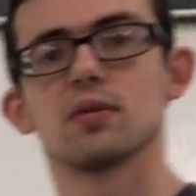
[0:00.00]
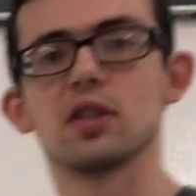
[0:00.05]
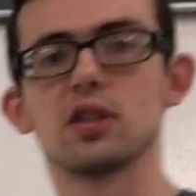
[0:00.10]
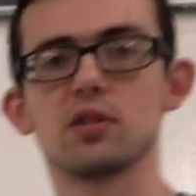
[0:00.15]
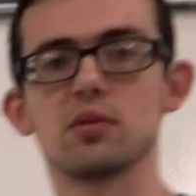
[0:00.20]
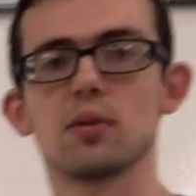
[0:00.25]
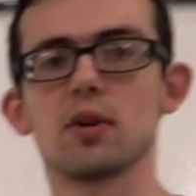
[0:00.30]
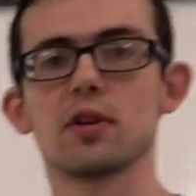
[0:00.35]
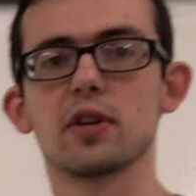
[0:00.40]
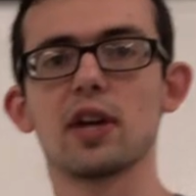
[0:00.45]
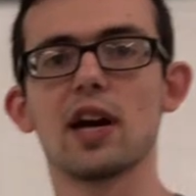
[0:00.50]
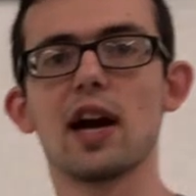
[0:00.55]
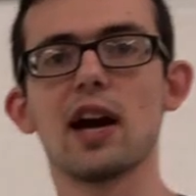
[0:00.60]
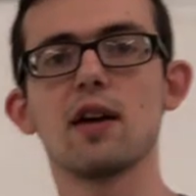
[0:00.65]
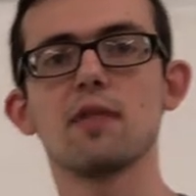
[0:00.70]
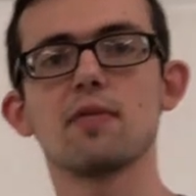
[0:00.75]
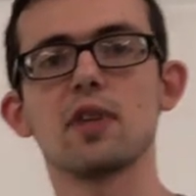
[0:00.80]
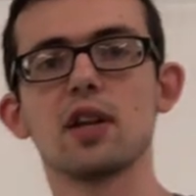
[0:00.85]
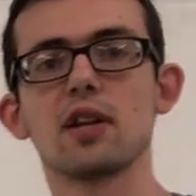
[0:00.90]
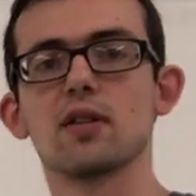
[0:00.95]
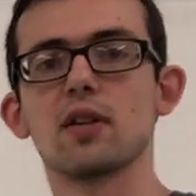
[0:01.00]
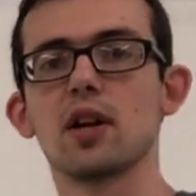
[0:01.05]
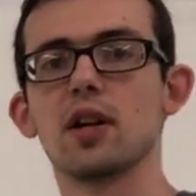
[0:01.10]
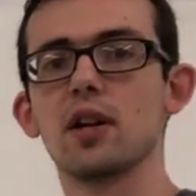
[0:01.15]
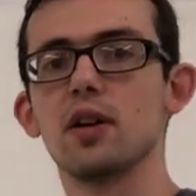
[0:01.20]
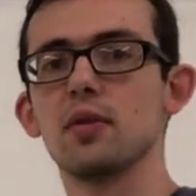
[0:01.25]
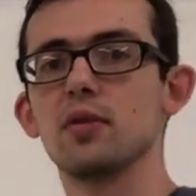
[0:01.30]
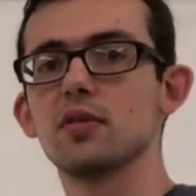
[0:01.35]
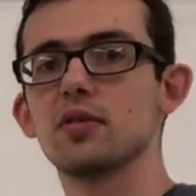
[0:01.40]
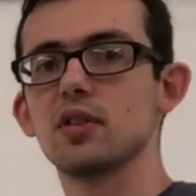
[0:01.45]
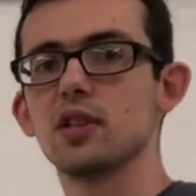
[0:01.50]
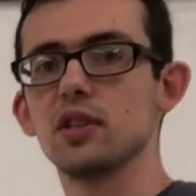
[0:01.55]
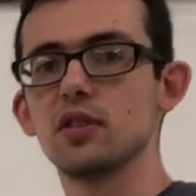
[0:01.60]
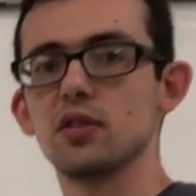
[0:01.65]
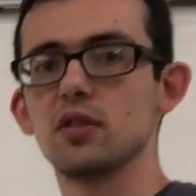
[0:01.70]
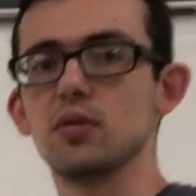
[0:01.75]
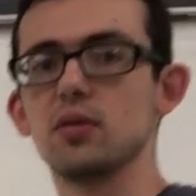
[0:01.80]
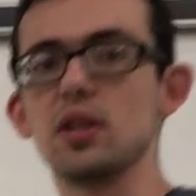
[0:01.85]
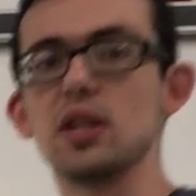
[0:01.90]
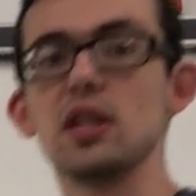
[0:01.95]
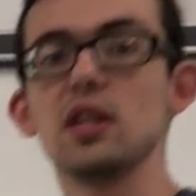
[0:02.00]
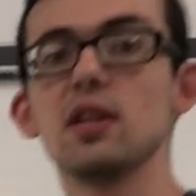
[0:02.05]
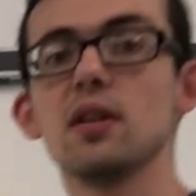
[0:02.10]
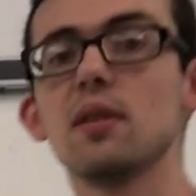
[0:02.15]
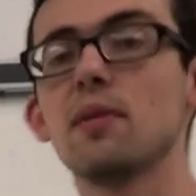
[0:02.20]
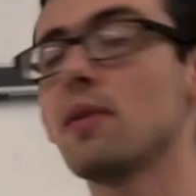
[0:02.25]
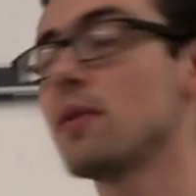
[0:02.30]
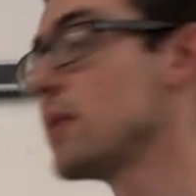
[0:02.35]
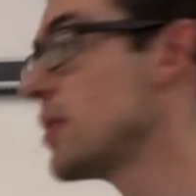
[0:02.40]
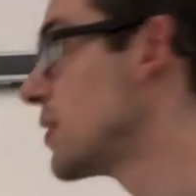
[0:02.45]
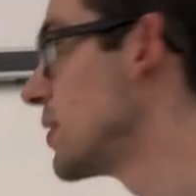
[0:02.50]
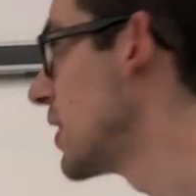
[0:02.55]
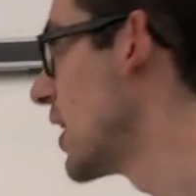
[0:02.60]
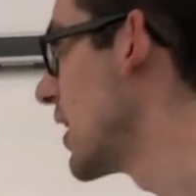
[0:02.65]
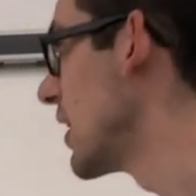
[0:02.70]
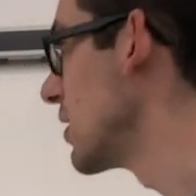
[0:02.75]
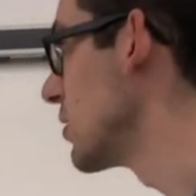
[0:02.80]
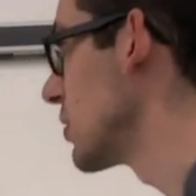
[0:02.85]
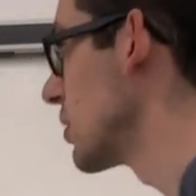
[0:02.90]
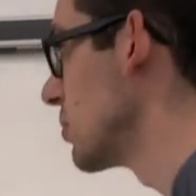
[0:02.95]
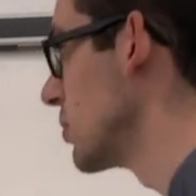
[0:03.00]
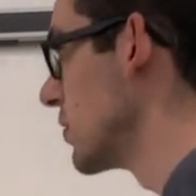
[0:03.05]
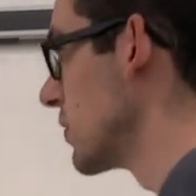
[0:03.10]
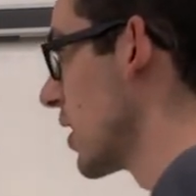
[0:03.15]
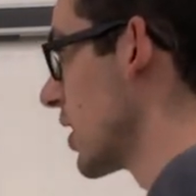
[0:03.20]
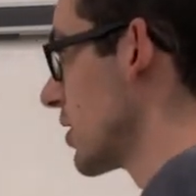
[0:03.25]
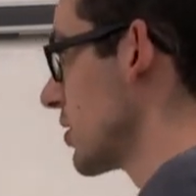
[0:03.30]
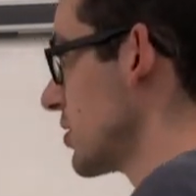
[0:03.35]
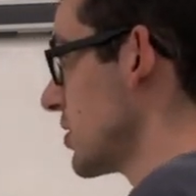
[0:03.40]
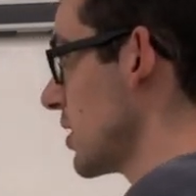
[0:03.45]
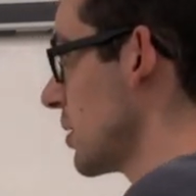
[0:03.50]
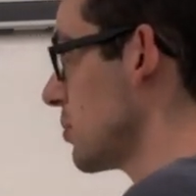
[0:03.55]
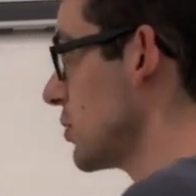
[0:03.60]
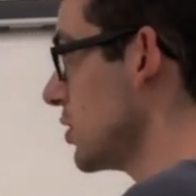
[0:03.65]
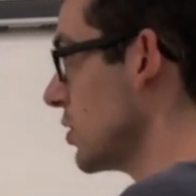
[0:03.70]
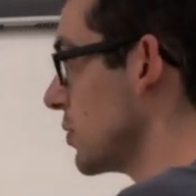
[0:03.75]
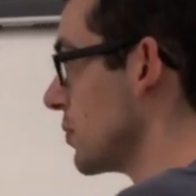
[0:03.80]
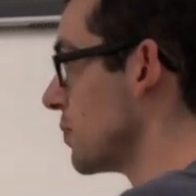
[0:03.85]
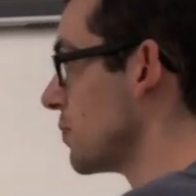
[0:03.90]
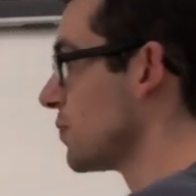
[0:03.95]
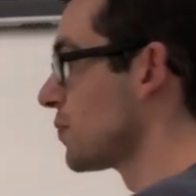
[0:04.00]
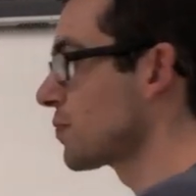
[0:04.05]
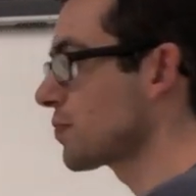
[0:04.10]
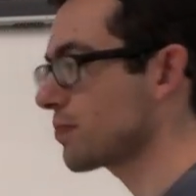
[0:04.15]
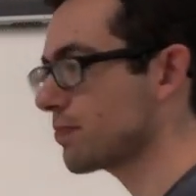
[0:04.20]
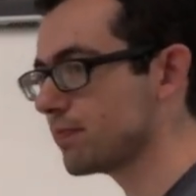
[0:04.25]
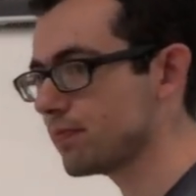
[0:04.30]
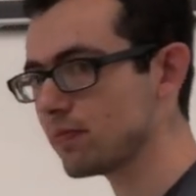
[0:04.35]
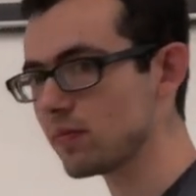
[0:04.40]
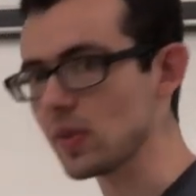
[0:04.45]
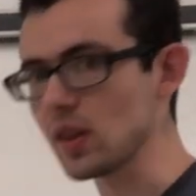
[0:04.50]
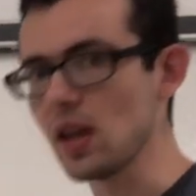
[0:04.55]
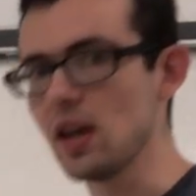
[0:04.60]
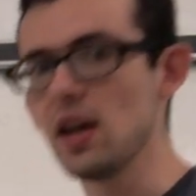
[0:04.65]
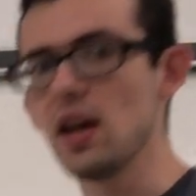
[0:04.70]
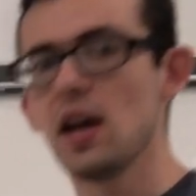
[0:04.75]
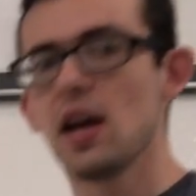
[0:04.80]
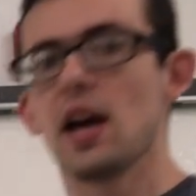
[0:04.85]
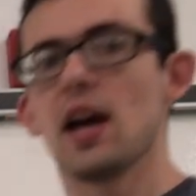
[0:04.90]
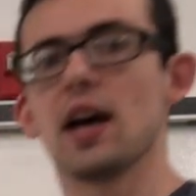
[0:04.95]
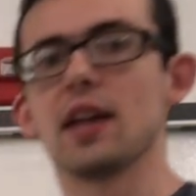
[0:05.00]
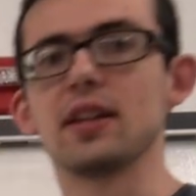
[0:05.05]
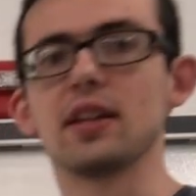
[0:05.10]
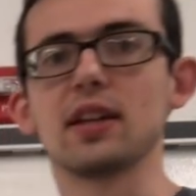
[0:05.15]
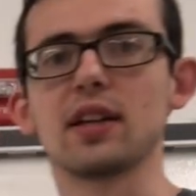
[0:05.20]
things you already have, and your unknowns, things you need, then you can move on to step 2. And the